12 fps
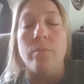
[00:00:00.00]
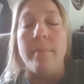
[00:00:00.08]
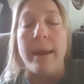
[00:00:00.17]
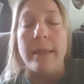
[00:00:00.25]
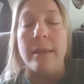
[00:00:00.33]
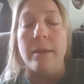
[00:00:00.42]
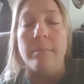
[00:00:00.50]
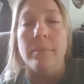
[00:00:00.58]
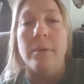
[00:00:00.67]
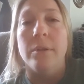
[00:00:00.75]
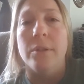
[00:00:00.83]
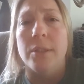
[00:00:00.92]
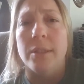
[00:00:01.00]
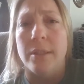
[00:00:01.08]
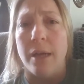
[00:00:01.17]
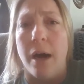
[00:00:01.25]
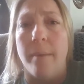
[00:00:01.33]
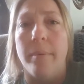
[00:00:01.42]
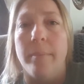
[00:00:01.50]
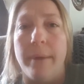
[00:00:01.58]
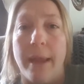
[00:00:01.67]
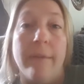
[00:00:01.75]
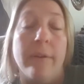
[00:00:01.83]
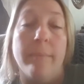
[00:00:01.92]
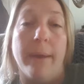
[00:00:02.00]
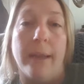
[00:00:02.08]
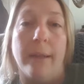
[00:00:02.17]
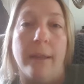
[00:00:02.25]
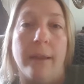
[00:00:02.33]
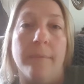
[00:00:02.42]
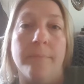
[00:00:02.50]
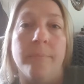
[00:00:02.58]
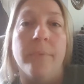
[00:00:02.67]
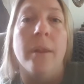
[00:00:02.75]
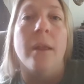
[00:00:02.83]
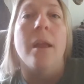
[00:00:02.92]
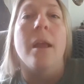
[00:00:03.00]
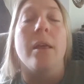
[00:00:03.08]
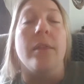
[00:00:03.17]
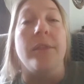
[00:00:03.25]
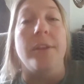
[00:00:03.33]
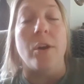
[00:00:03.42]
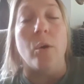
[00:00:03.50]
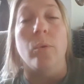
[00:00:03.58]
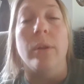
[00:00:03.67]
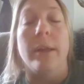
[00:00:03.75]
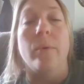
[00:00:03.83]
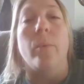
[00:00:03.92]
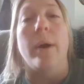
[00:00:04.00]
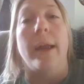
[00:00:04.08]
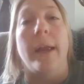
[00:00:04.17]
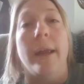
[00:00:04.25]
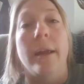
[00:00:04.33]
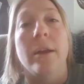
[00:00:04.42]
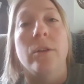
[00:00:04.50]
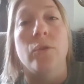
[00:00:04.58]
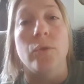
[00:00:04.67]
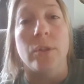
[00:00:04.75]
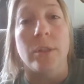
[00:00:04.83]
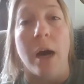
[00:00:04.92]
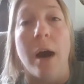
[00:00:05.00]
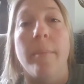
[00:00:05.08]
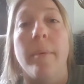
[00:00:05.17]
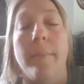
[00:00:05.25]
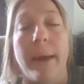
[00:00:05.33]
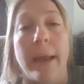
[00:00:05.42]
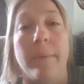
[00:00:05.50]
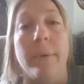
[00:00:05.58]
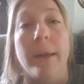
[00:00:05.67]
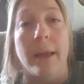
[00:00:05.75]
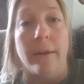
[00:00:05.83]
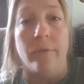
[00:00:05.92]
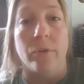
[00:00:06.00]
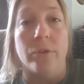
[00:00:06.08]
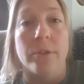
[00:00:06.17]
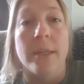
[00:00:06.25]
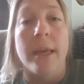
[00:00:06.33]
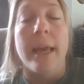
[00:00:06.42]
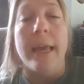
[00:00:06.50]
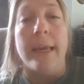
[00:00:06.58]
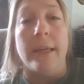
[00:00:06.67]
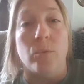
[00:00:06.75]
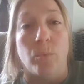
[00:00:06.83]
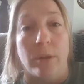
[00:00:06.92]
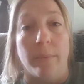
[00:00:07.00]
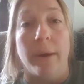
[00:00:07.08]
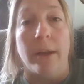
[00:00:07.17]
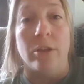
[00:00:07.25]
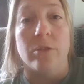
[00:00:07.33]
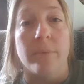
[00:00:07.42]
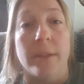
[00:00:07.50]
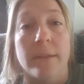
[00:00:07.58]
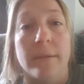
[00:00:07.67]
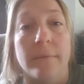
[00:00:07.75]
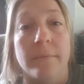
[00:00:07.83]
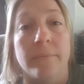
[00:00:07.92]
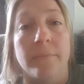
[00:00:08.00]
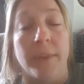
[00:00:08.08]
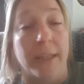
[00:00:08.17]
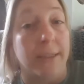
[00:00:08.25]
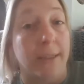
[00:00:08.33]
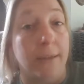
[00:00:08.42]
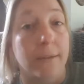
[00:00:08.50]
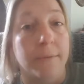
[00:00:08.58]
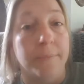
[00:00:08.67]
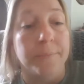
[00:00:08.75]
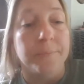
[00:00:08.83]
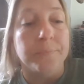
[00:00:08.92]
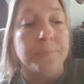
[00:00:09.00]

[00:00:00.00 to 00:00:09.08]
to make them stop behaving badly. The only way to stop bad behaviors is with a punishment. That's it.